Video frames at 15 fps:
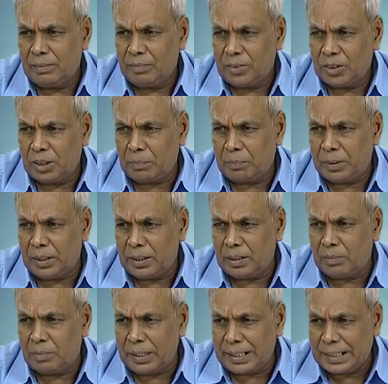
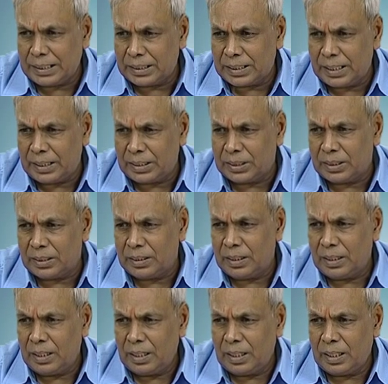separated by crystallization
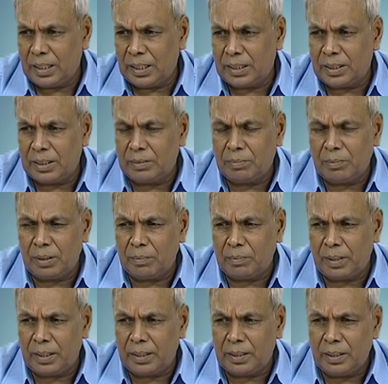or it may
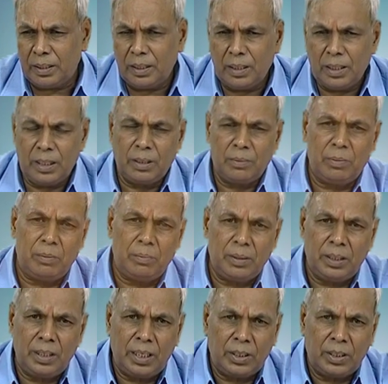by it may be the